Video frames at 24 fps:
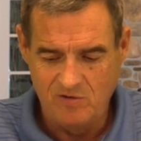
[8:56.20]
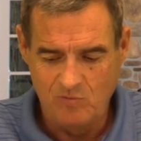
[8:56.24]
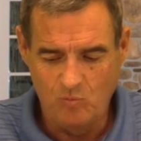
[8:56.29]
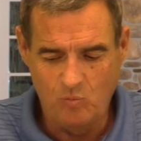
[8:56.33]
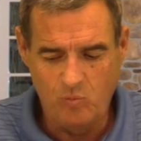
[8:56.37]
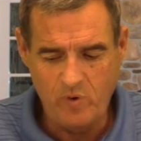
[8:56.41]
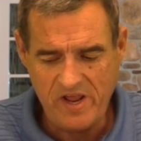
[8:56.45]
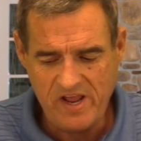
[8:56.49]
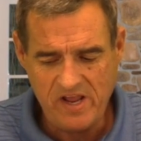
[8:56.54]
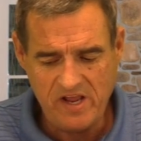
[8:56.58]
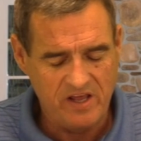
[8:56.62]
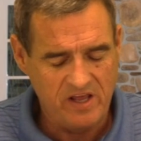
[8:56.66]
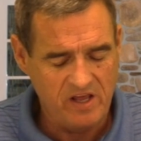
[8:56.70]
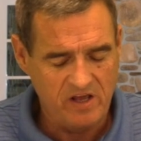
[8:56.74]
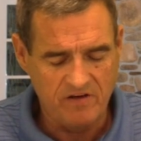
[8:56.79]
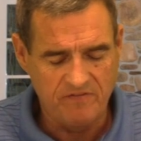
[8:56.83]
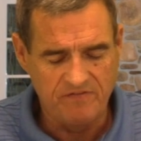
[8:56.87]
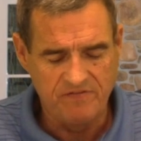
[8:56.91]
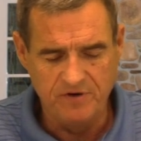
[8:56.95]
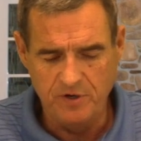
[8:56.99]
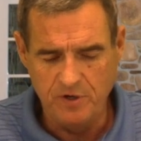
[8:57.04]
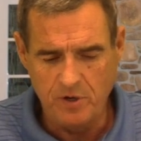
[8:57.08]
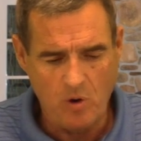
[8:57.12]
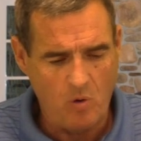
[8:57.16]
We
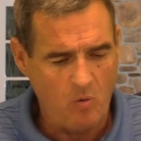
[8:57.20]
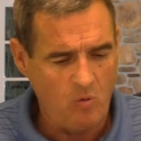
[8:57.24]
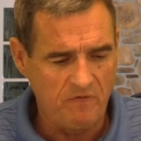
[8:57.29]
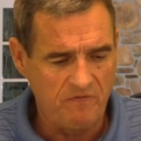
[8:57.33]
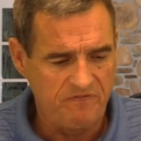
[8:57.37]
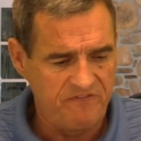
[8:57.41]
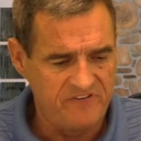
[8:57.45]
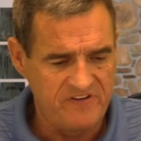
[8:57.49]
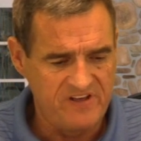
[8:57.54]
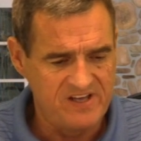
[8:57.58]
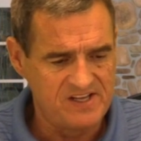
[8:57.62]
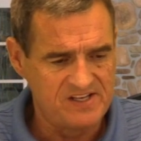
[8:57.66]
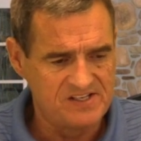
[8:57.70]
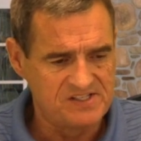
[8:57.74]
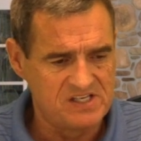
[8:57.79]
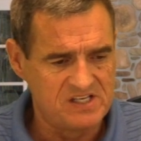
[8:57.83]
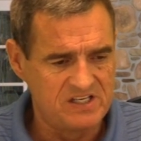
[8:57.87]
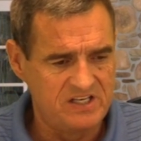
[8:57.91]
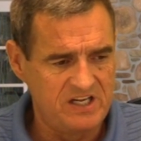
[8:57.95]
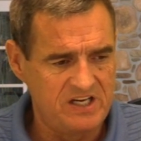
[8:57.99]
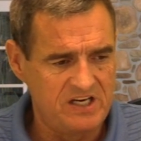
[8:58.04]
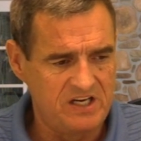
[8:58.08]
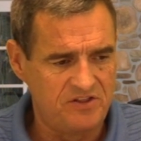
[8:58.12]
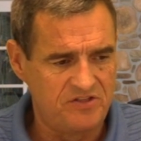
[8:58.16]
give no offense
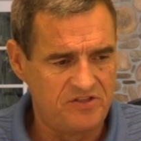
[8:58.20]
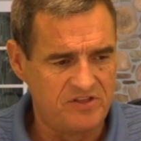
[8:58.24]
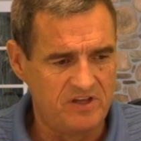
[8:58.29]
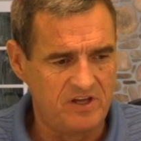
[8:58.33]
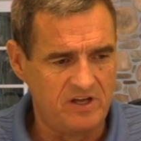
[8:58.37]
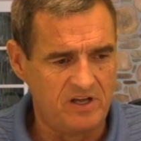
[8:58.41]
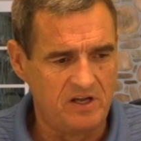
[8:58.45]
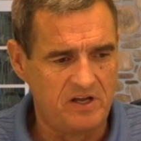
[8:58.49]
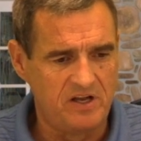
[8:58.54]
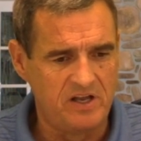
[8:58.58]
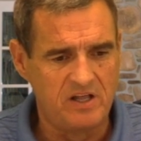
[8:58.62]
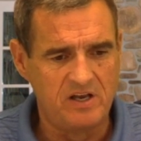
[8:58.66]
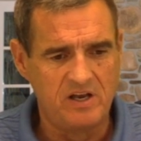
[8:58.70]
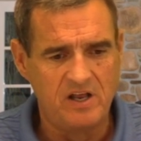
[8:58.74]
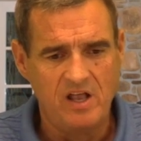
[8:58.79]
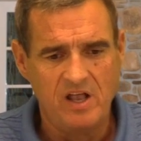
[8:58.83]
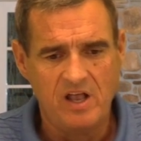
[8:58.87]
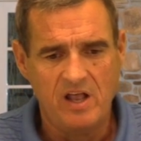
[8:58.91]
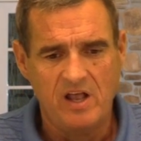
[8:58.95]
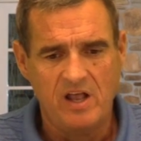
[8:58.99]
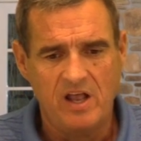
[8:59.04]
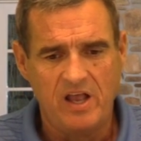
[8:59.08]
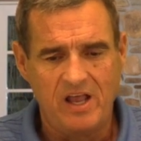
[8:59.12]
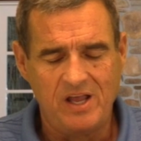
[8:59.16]
in anything. And
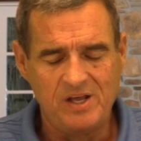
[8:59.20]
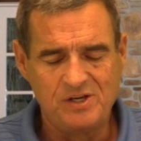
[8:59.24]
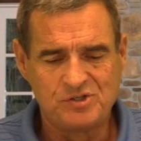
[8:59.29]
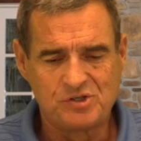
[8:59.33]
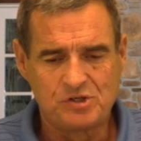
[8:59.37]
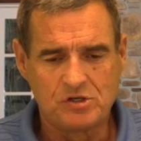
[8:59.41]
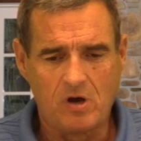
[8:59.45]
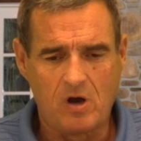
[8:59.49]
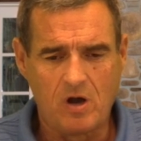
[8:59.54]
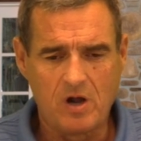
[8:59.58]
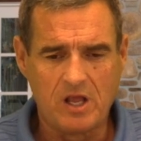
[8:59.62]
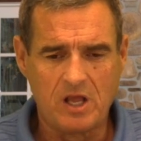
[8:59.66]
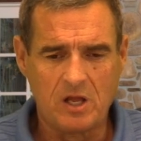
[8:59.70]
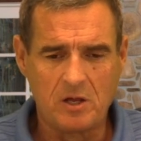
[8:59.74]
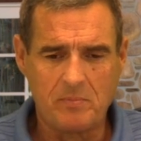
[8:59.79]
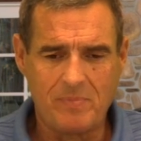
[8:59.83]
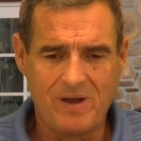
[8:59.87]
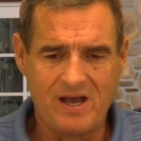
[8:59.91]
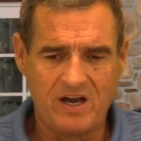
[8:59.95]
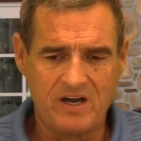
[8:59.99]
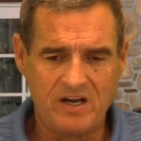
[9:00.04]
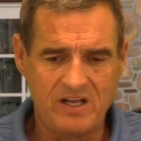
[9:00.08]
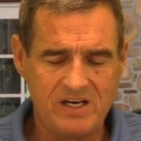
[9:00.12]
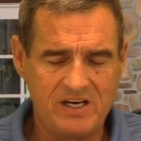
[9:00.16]
he's talking
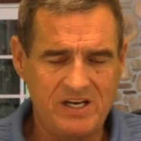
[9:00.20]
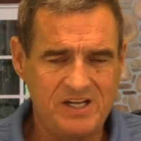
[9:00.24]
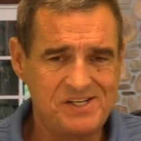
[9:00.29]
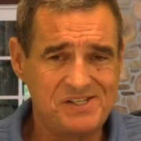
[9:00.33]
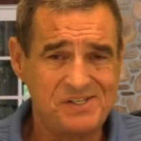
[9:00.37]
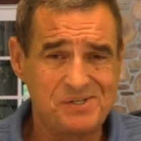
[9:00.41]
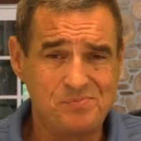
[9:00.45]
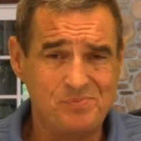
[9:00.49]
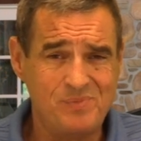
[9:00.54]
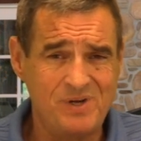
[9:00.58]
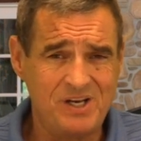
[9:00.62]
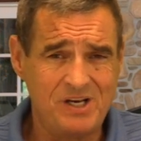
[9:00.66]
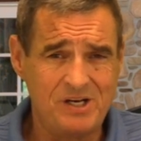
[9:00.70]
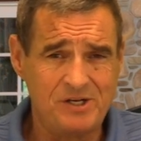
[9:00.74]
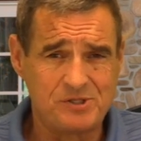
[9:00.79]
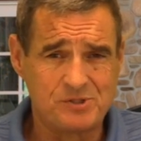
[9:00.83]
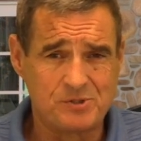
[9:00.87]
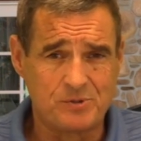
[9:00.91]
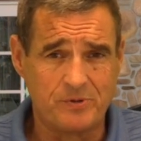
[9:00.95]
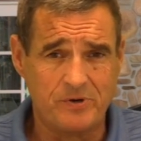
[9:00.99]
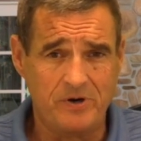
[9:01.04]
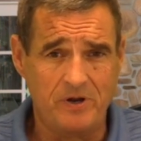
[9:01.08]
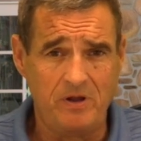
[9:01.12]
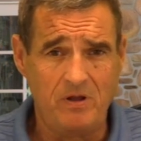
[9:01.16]
about in his
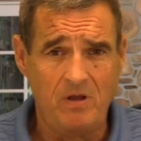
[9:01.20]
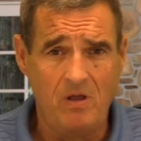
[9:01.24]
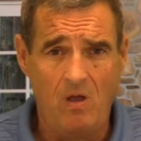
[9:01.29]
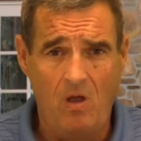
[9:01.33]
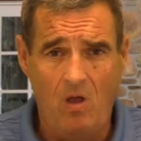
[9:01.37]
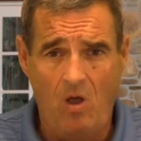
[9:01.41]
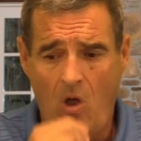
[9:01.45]
ministry,